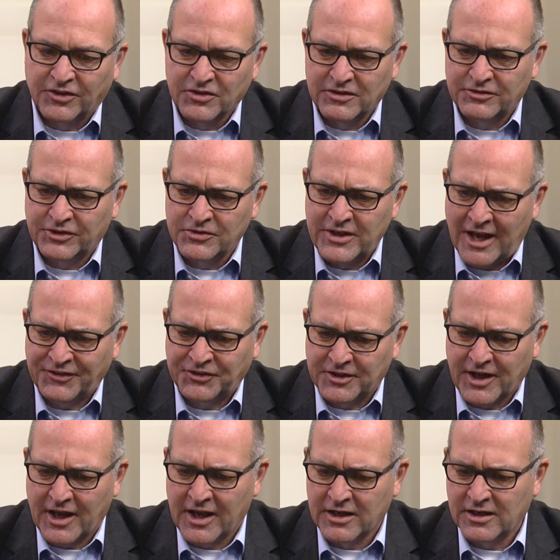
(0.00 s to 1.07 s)
So, so
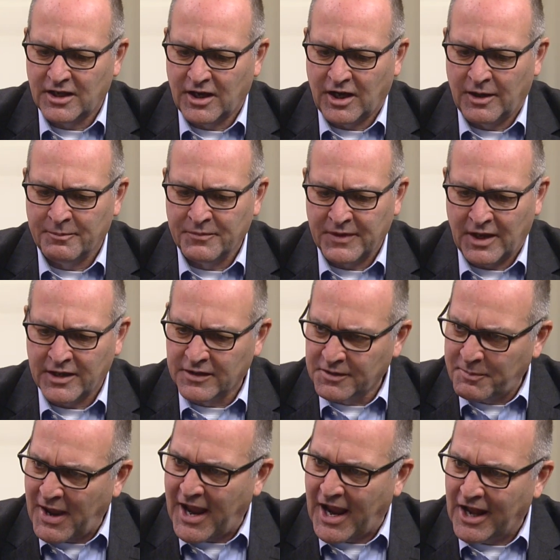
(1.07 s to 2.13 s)
yesterday um, and in the
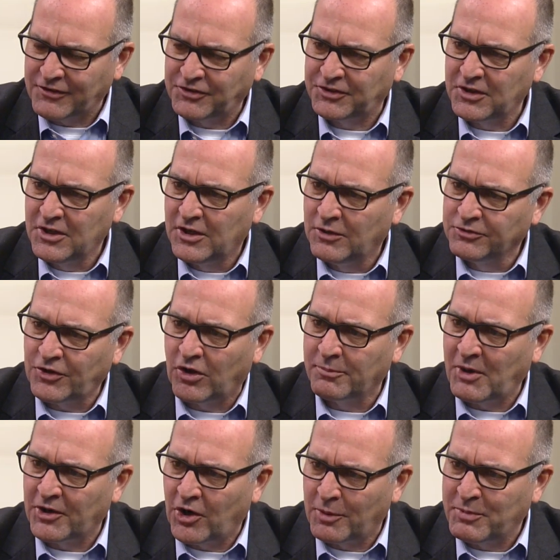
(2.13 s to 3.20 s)
past, it was all
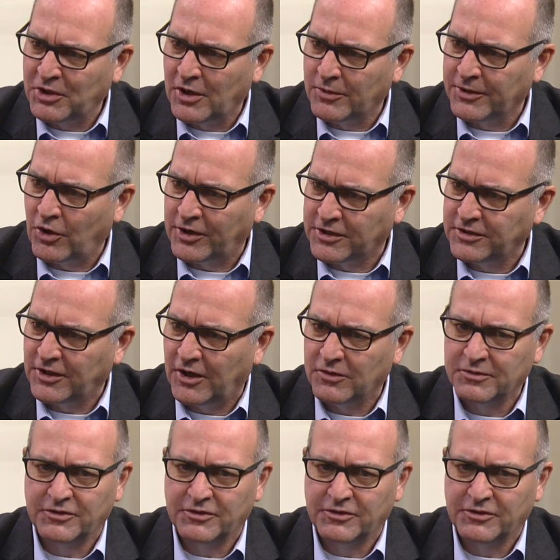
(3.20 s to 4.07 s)
about RPO and RTO.